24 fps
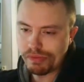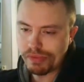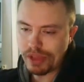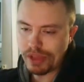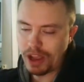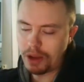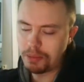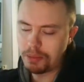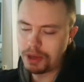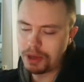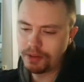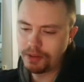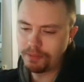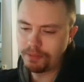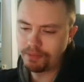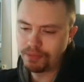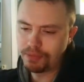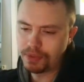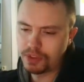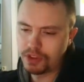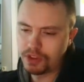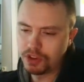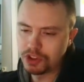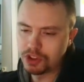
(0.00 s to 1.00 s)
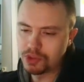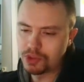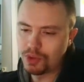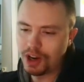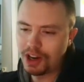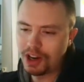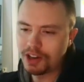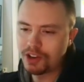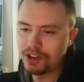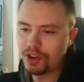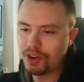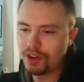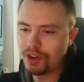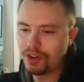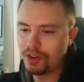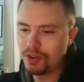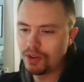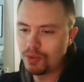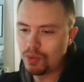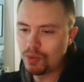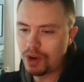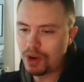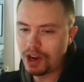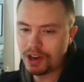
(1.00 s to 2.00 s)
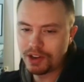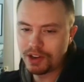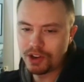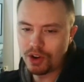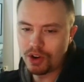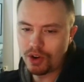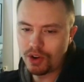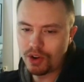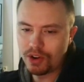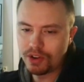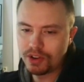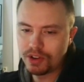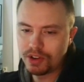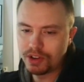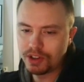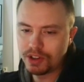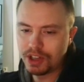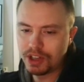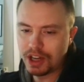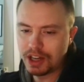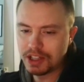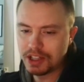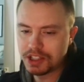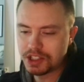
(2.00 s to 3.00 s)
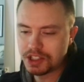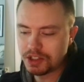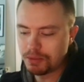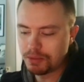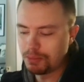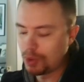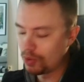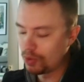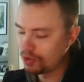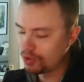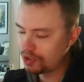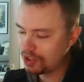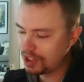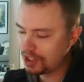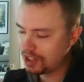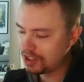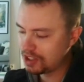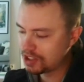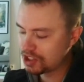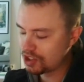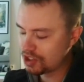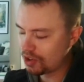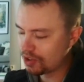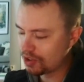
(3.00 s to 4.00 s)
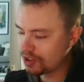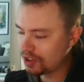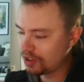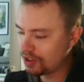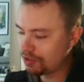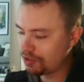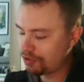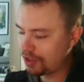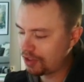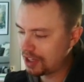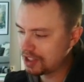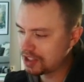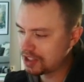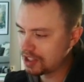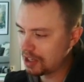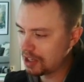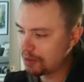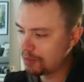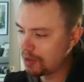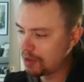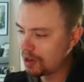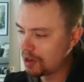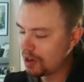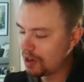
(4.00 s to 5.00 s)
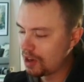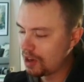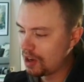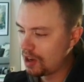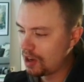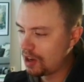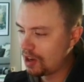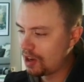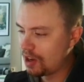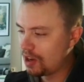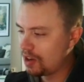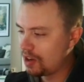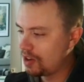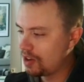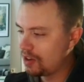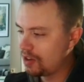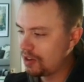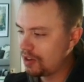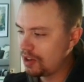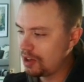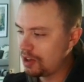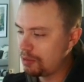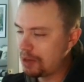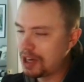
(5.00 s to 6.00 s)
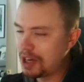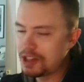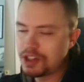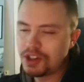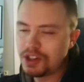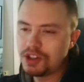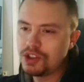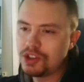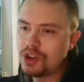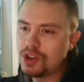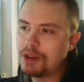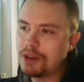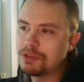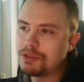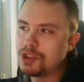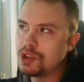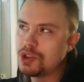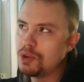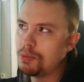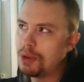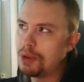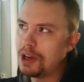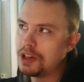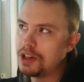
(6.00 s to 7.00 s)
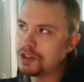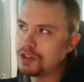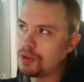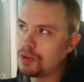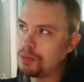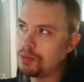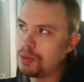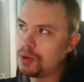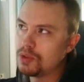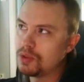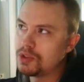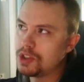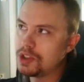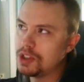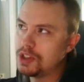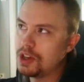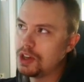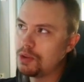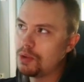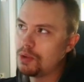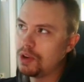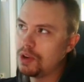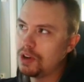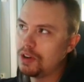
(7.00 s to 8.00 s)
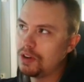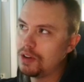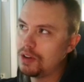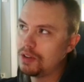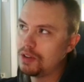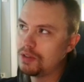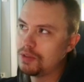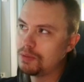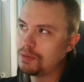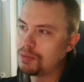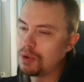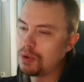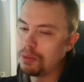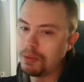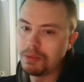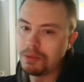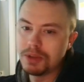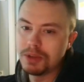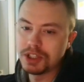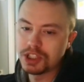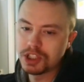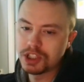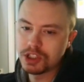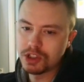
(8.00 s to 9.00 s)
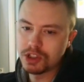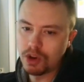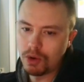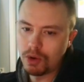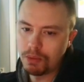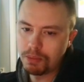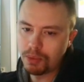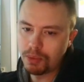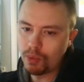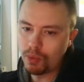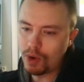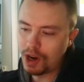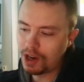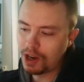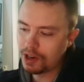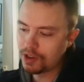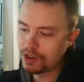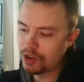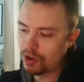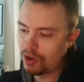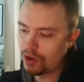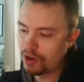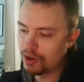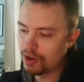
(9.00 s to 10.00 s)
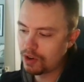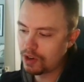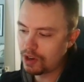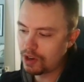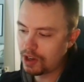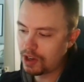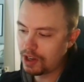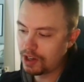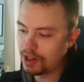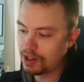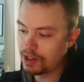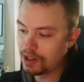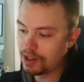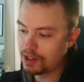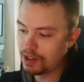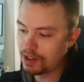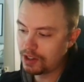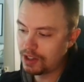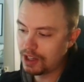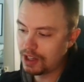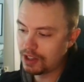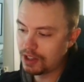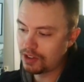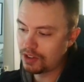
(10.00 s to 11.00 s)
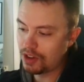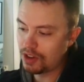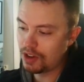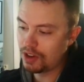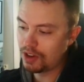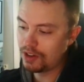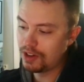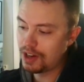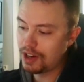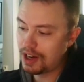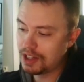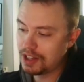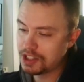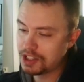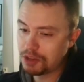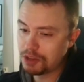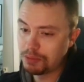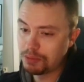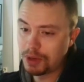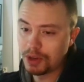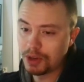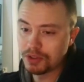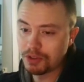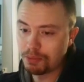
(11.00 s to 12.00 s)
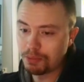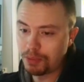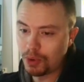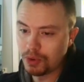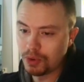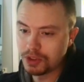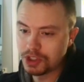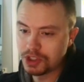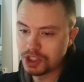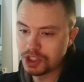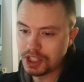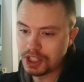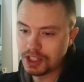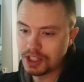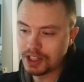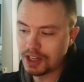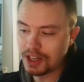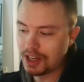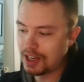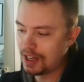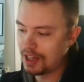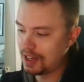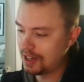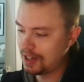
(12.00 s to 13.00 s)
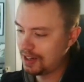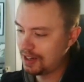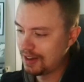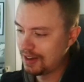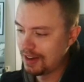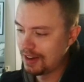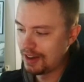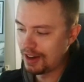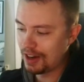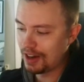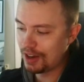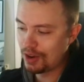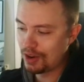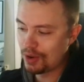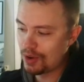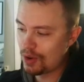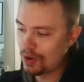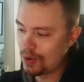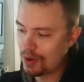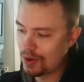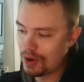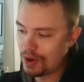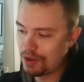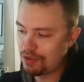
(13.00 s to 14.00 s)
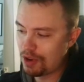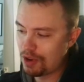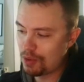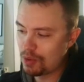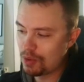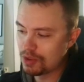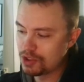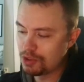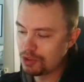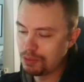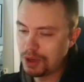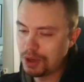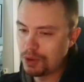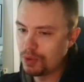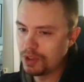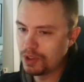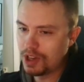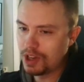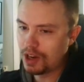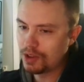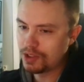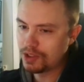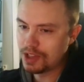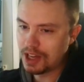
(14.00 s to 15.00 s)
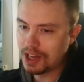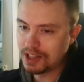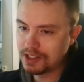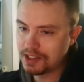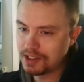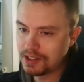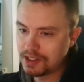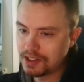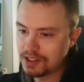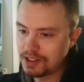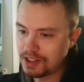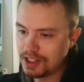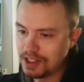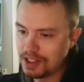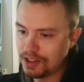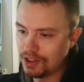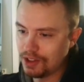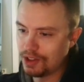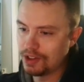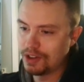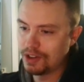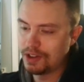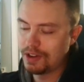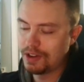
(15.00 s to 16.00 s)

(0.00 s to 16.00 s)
I mean, those wild card guys, Monty is starting to face them. Imagine you have 2 players from Monty. They will probably stomp wildcard and get a nice amount of points in. And I don't know if I want to be without that either.